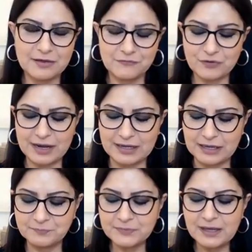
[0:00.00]

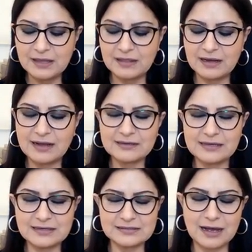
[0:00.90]
Friday. The
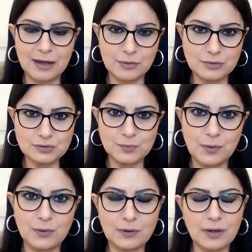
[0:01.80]
luckiest are those
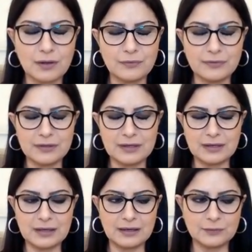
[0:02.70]
born on
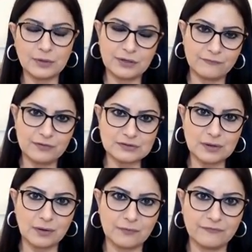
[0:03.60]
the 21st
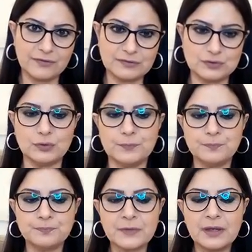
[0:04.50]
of June.
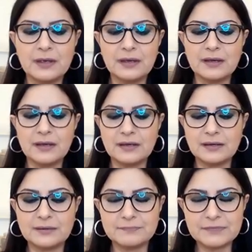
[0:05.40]

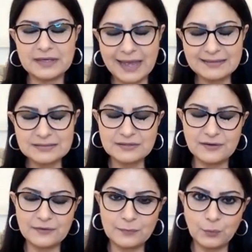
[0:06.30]

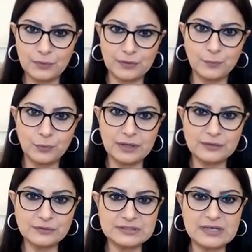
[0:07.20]
Cancer, with the moon in
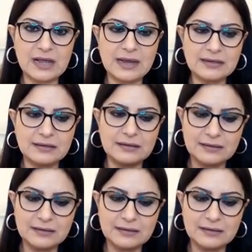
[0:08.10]
your sign,